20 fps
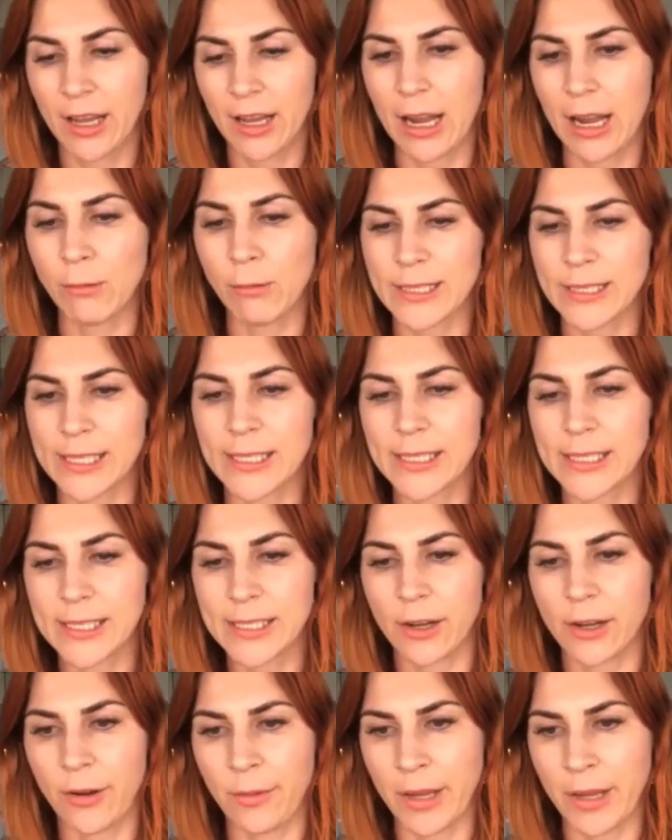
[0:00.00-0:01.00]
I wasn't
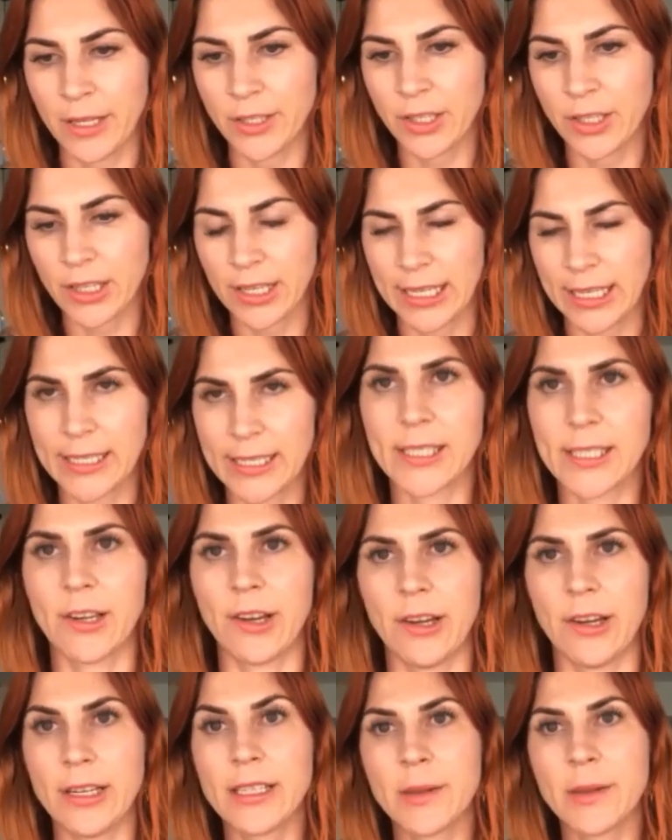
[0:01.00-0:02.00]
so much
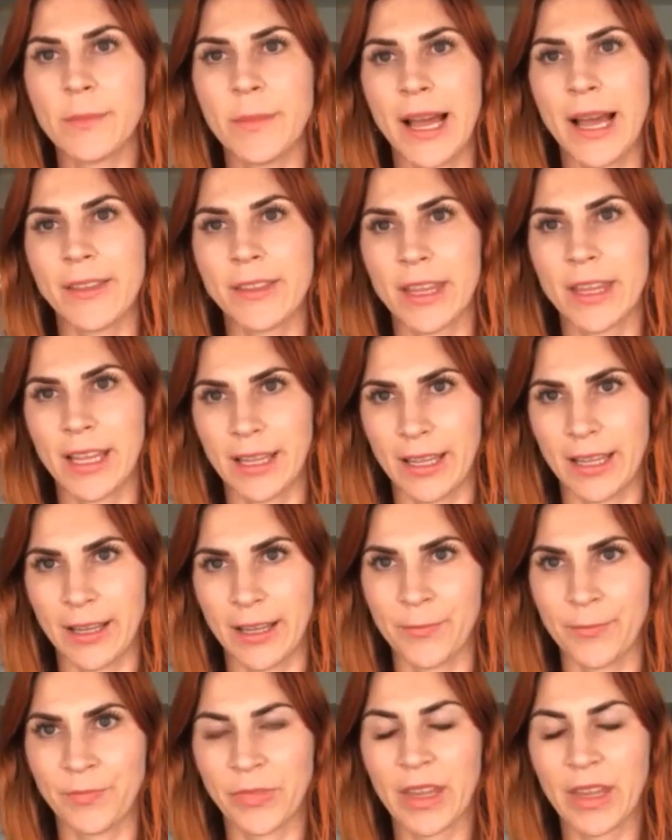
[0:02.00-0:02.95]
concerned about the